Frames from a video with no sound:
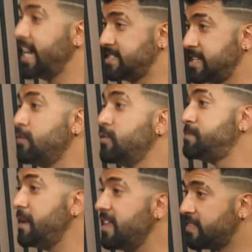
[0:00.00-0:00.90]
Yes, it was
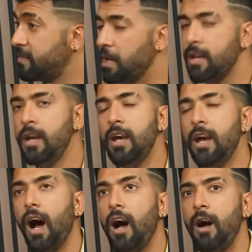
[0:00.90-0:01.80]
beneath me.
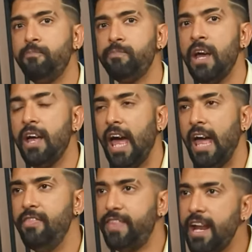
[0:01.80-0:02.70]
And
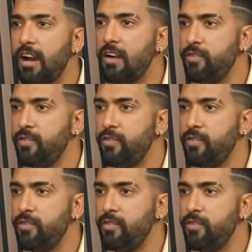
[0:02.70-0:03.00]
then I